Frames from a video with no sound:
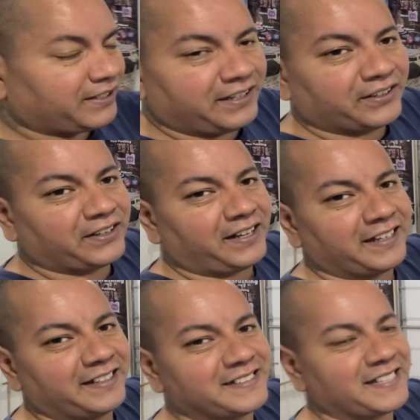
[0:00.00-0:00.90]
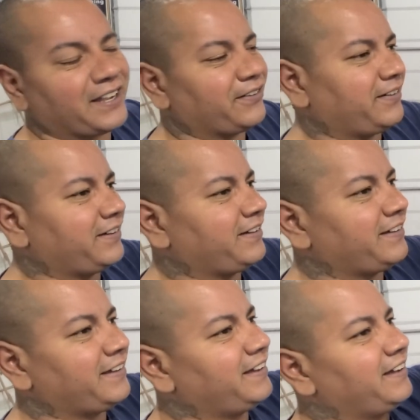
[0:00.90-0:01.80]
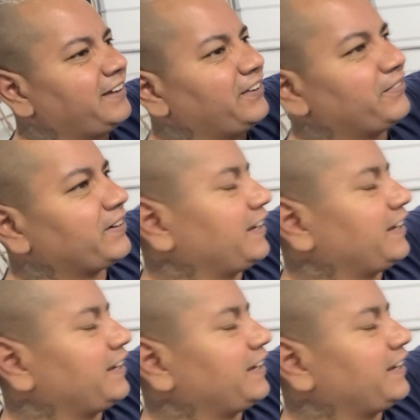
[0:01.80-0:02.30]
do you call it? It's like, we're